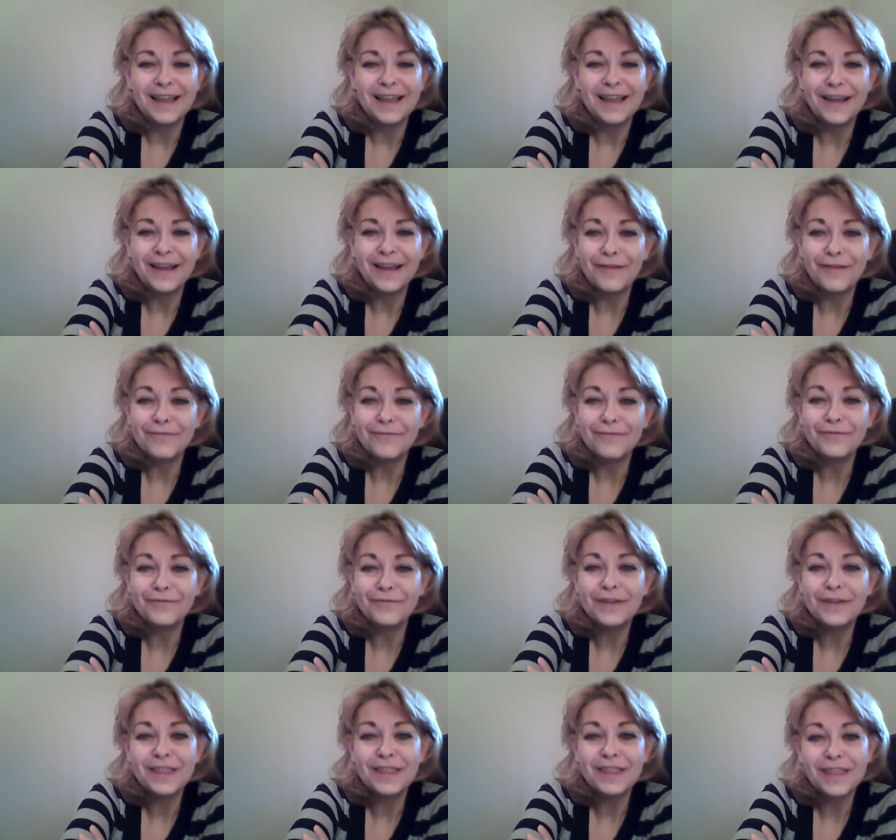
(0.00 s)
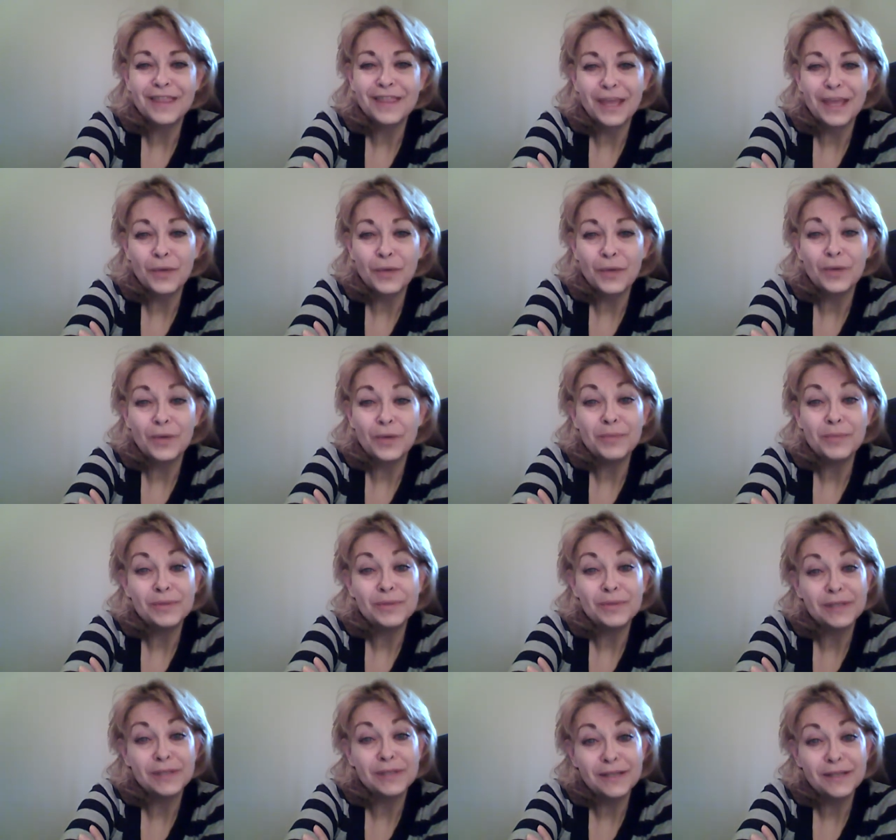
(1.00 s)
everything we
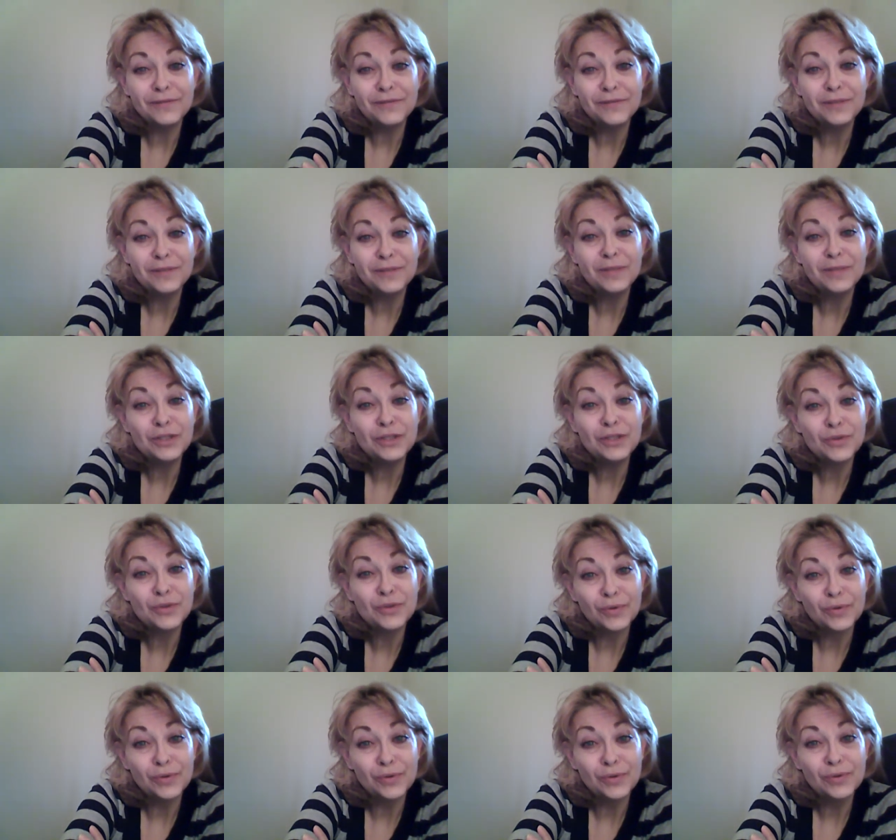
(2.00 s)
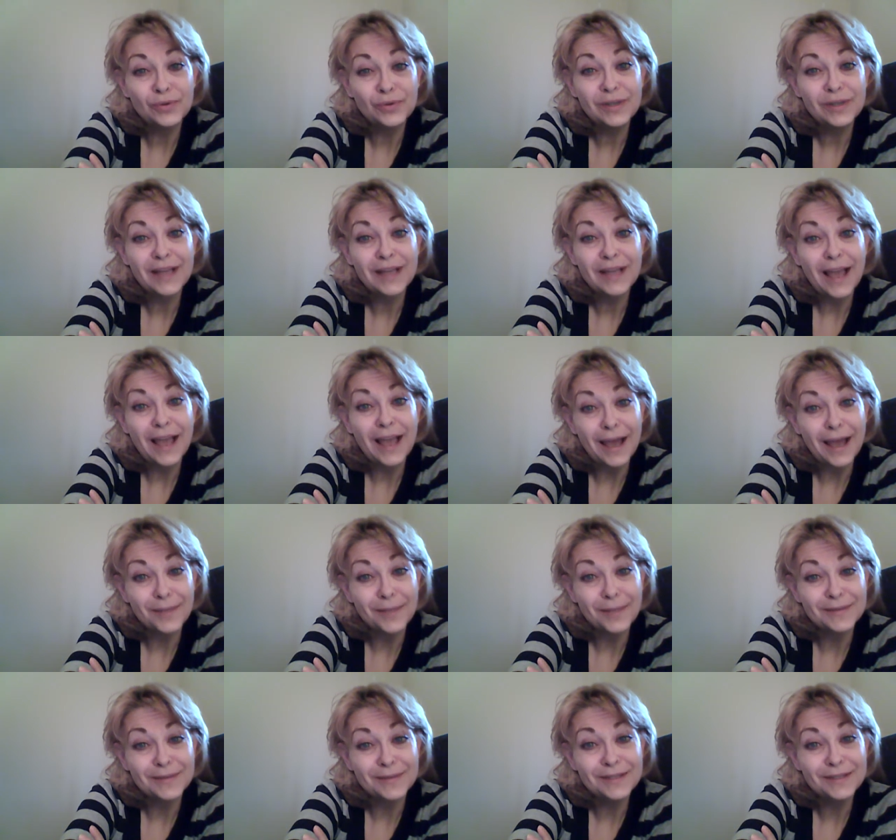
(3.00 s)
believe to be true
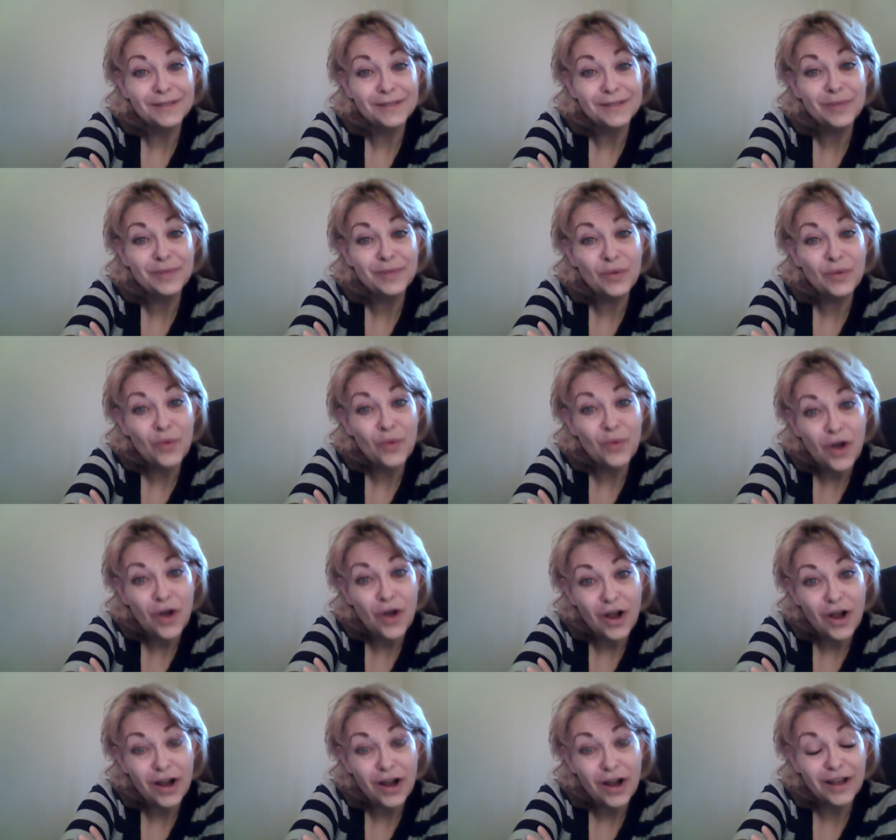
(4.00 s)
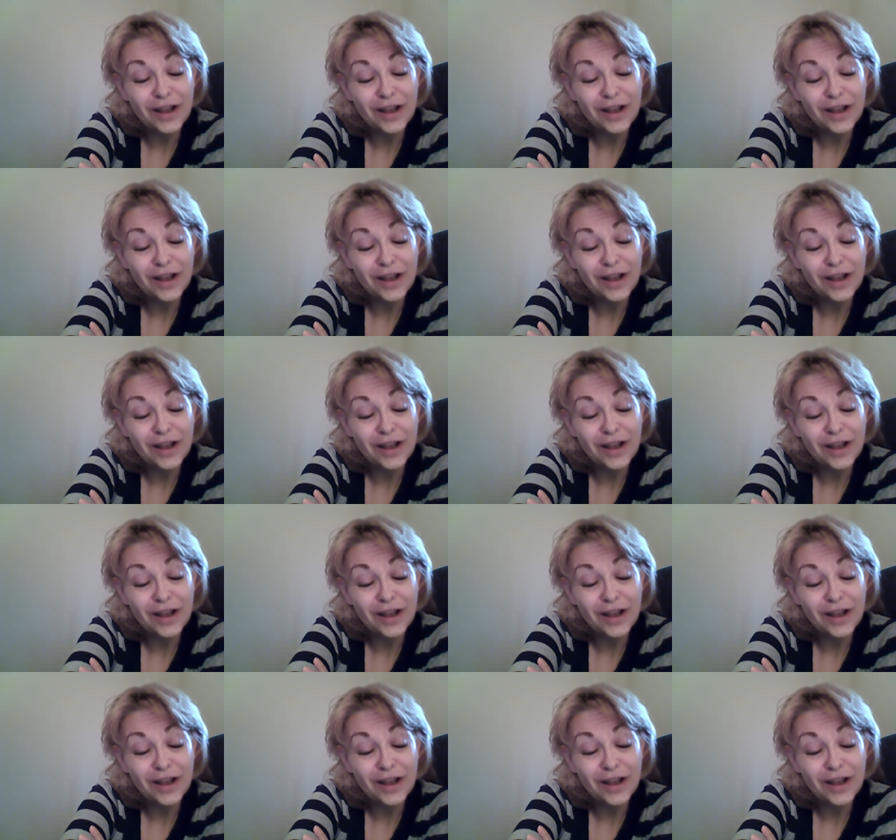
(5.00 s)
happens to be wrong.